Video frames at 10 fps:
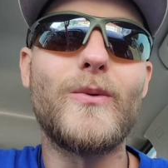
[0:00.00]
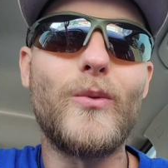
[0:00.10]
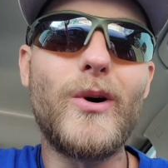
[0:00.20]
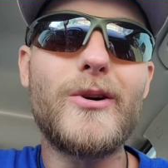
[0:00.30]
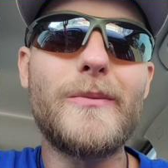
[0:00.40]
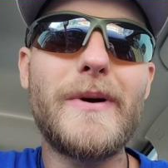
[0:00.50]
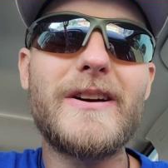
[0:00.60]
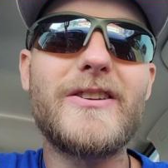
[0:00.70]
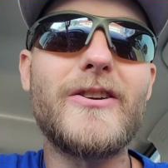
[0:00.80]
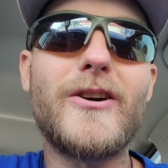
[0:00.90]
Welcome
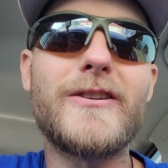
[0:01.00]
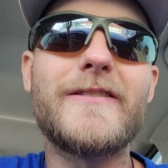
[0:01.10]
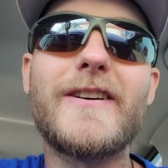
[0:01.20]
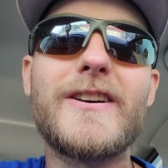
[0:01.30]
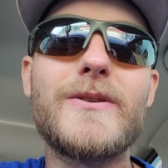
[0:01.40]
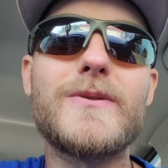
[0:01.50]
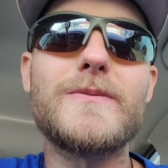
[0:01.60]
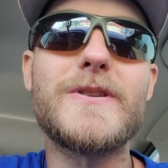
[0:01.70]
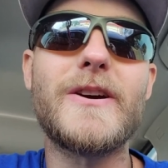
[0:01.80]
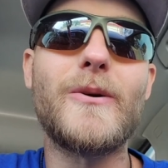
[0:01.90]
back to the ArcticVette
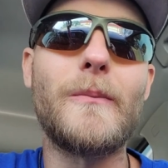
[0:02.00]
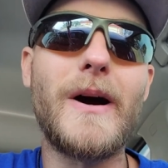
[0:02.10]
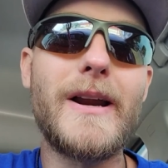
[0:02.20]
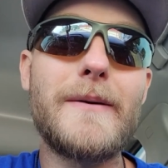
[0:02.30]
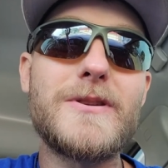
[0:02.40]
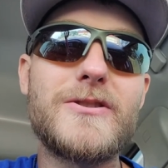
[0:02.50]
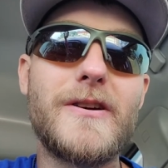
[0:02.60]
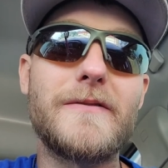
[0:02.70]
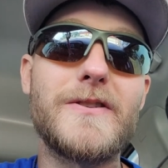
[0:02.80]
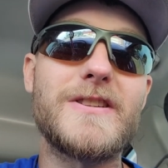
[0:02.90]
YouTube channel. My name is
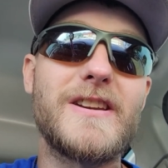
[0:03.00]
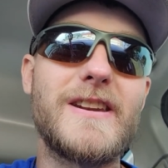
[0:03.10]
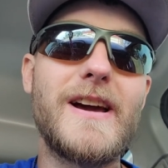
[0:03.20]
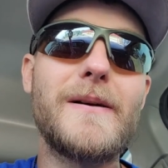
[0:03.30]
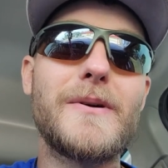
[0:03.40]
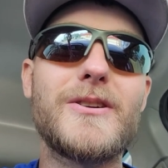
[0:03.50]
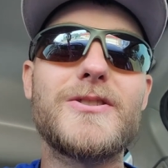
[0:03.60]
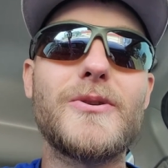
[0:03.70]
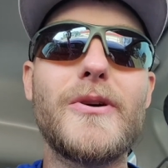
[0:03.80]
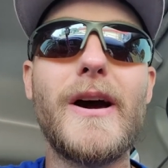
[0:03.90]
Trevor. Today I'm going to
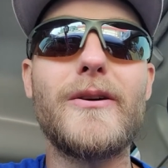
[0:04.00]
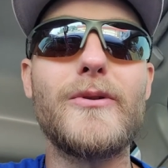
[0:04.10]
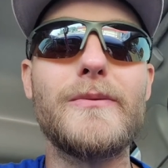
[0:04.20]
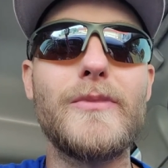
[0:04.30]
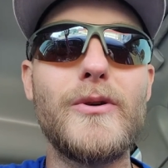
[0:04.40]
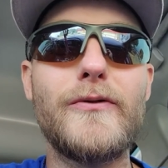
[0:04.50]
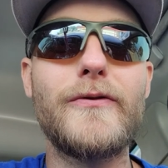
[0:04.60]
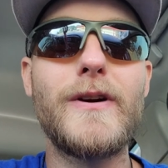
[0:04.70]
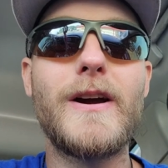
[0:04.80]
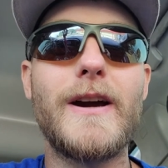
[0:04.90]
show you how to remove
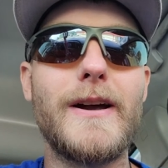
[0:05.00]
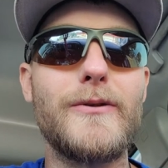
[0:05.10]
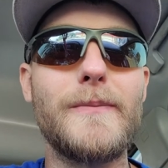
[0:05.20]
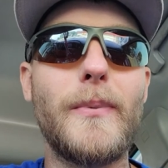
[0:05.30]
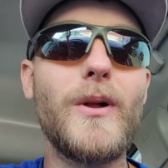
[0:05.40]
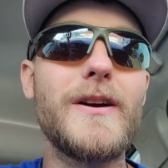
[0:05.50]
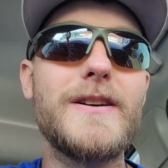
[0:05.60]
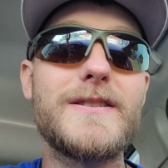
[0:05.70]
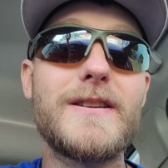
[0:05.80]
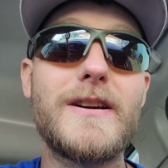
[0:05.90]
and
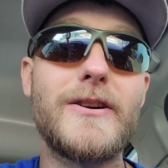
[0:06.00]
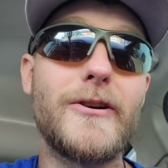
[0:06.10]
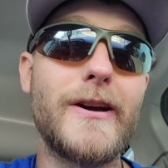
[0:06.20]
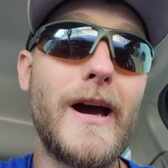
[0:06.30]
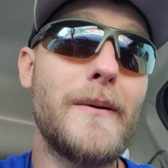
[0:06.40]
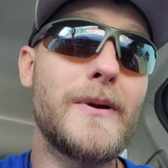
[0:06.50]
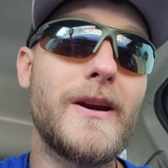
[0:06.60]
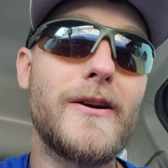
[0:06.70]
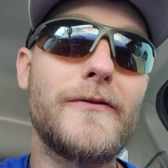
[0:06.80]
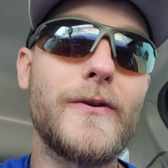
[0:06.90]
replace your cabin
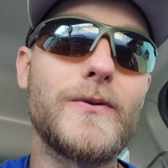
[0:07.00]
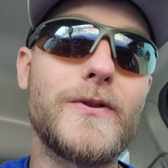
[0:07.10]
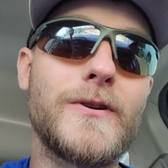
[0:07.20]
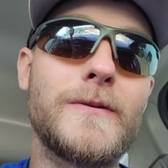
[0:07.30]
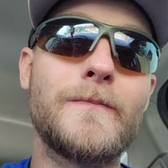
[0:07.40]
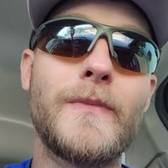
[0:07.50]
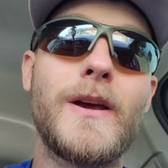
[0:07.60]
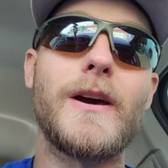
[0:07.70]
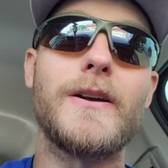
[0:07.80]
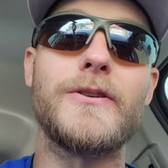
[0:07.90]
air filter
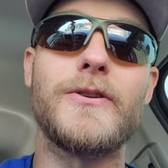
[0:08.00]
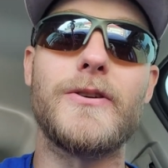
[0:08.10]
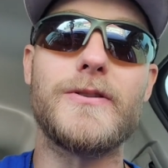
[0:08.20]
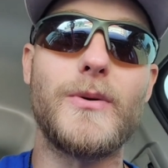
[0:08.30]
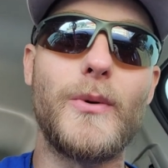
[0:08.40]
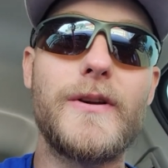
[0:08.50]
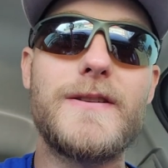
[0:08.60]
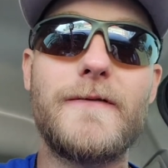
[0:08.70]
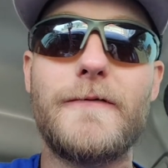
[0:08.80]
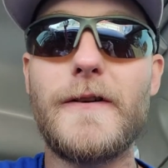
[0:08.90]
in your
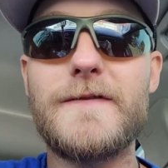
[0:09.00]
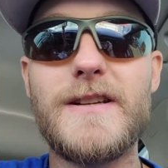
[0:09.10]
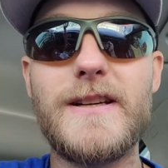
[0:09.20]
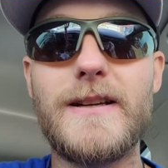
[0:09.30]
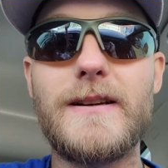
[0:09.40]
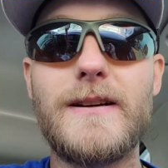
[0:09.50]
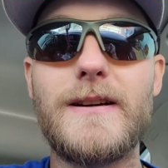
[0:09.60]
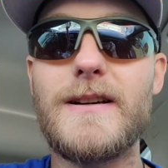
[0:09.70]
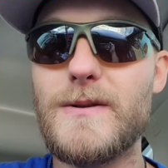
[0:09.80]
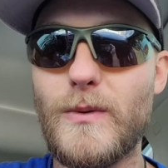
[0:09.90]
2015
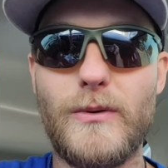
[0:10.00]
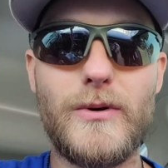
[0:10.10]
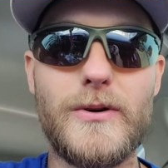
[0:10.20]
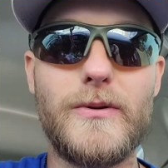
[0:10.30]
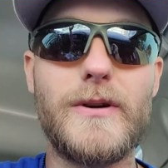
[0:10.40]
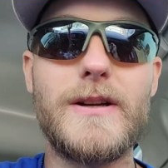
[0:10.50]
is what we're doing.